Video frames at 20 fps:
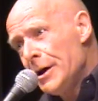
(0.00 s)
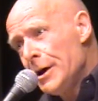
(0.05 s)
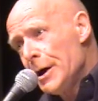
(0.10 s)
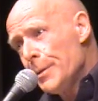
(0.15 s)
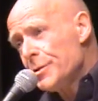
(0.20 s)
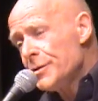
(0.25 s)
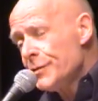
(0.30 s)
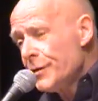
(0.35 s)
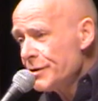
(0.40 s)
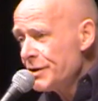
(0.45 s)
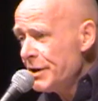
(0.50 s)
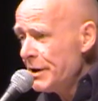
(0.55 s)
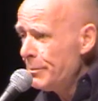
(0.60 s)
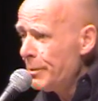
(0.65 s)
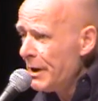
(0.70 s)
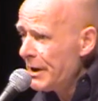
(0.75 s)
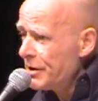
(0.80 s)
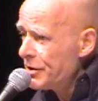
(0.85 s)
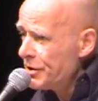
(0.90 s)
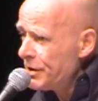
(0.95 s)
It was foreseen
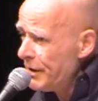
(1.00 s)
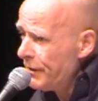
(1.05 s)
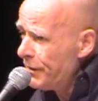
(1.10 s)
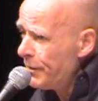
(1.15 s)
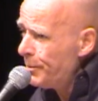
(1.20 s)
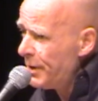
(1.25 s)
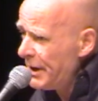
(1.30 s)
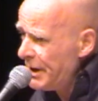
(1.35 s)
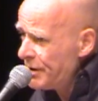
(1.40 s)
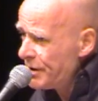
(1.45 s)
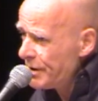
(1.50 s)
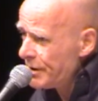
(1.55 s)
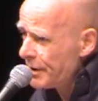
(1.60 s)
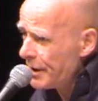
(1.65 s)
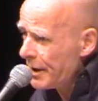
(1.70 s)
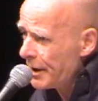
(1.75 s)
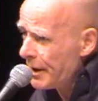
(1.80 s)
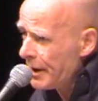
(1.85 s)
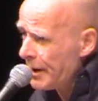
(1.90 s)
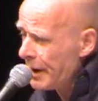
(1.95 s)
by the Chief of Police in
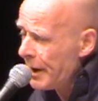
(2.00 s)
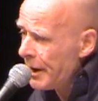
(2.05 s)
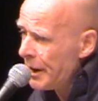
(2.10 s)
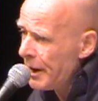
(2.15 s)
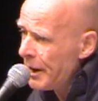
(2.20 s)
Derry,